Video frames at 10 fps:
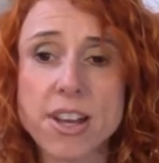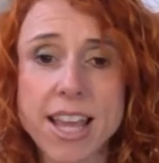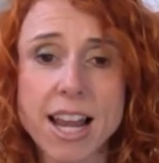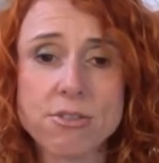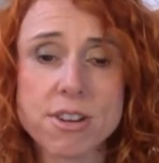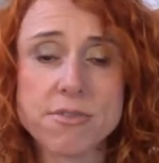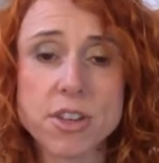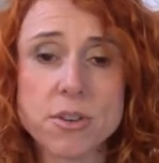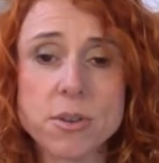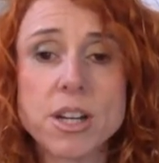gallery
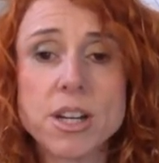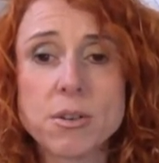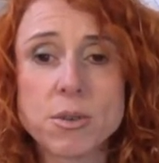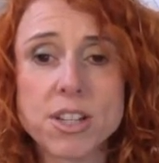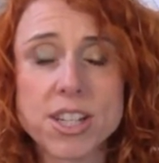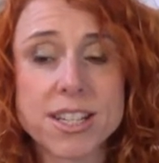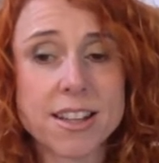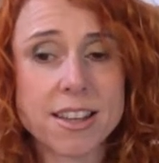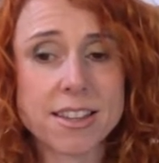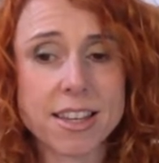view, which is
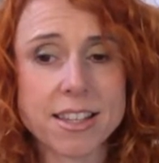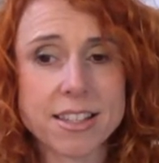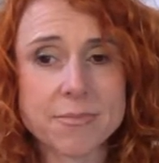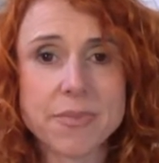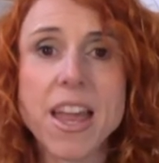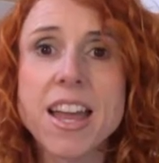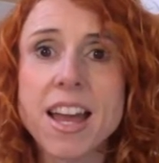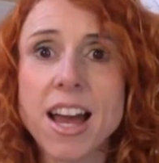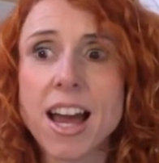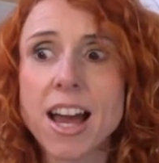like this.
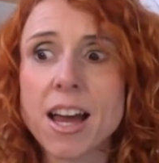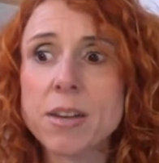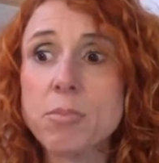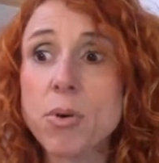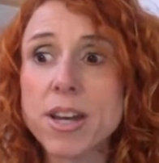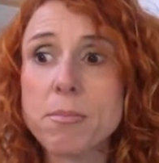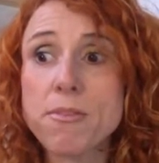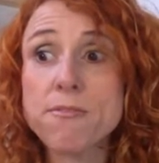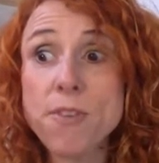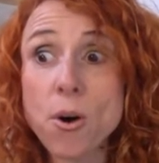And point number
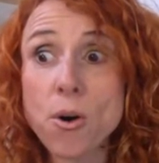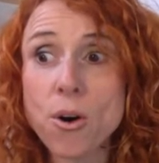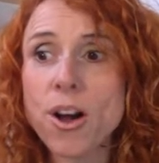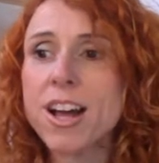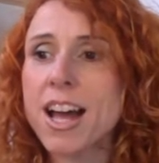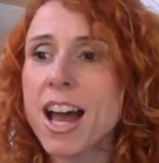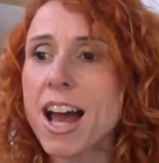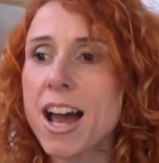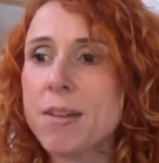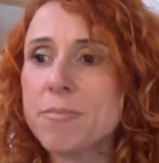4,
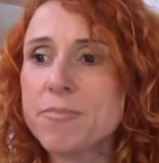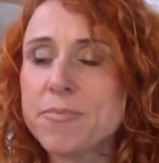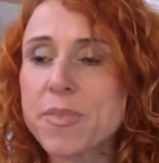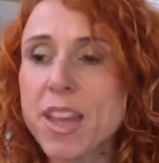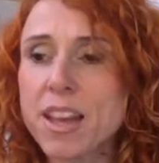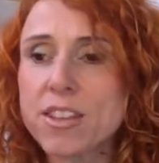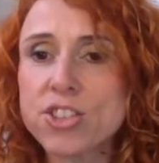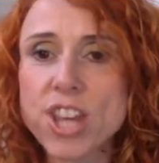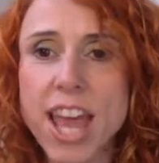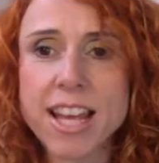
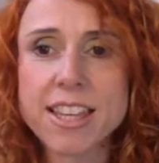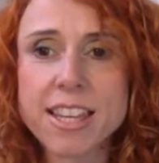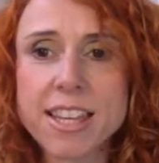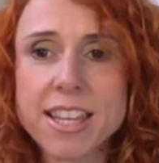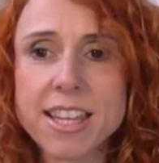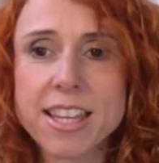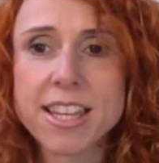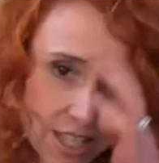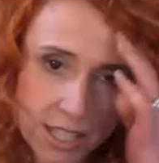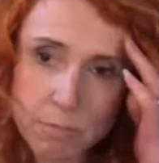check the
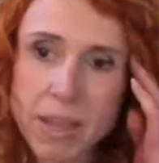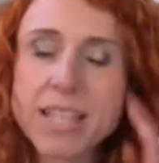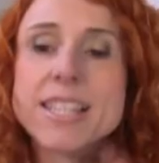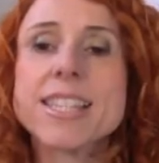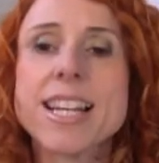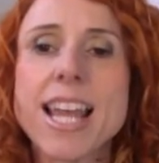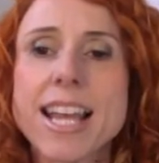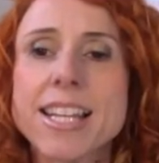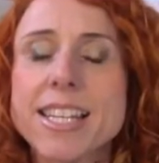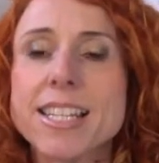category that's been
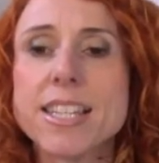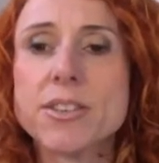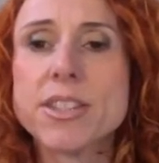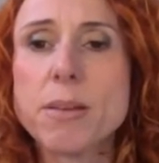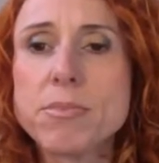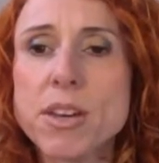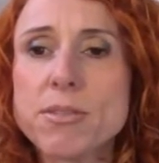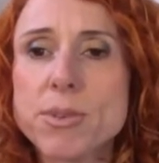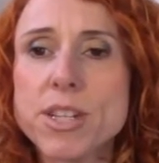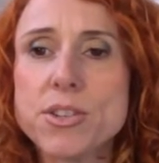selected. So
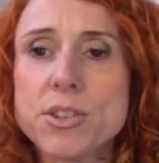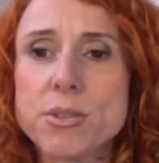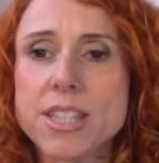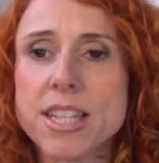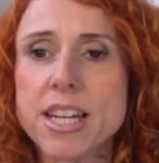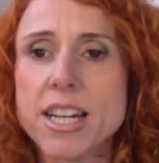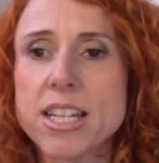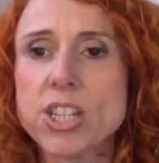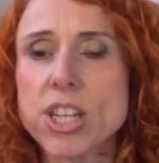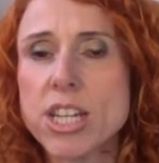sometimes when you do a search,